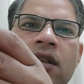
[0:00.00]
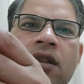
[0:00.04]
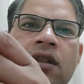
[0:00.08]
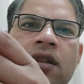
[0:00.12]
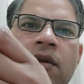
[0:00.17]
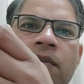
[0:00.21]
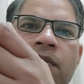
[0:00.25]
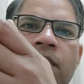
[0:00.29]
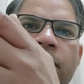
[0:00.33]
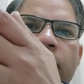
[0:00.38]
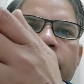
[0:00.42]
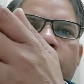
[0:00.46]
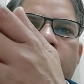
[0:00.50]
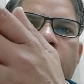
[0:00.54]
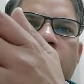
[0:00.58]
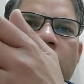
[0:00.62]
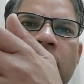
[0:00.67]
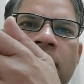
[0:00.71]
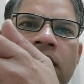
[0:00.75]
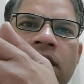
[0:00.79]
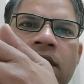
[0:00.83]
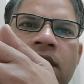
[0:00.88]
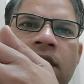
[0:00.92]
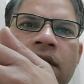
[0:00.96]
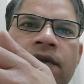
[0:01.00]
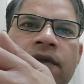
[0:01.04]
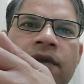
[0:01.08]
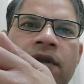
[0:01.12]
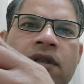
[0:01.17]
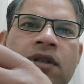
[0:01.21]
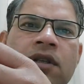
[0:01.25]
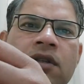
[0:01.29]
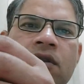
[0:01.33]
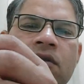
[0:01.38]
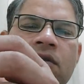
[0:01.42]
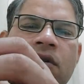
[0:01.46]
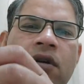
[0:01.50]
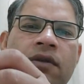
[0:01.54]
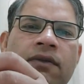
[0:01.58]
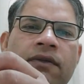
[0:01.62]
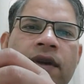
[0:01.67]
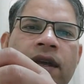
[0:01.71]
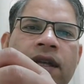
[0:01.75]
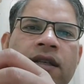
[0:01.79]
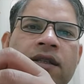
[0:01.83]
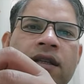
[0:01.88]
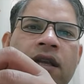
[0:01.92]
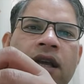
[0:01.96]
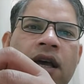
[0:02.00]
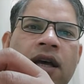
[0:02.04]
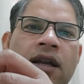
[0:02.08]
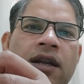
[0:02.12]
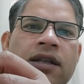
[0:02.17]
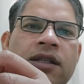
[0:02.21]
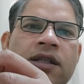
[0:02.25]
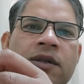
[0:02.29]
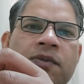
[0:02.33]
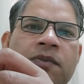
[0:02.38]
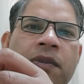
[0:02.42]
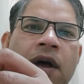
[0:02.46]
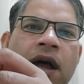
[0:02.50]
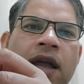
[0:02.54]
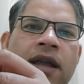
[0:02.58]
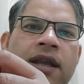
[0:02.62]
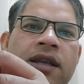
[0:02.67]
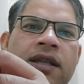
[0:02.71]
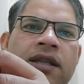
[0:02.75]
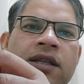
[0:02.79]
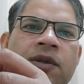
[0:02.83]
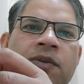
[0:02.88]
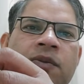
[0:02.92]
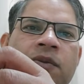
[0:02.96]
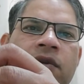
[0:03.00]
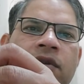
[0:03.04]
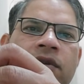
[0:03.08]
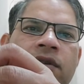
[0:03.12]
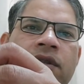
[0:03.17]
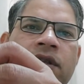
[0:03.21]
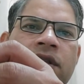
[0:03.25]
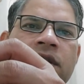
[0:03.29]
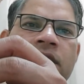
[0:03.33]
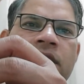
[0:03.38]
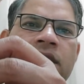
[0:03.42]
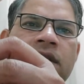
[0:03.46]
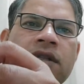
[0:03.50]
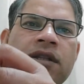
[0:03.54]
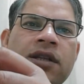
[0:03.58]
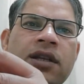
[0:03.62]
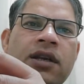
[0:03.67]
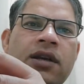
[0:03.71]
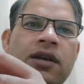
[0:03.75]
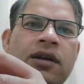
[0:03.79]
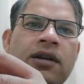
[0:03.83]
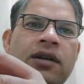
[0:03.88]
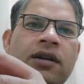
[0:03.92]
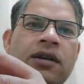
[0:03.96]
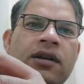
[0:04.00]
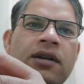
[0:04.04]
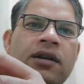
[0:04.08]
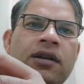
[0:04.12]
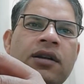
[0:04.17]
the posterior surface is convex, and a spinous process is there.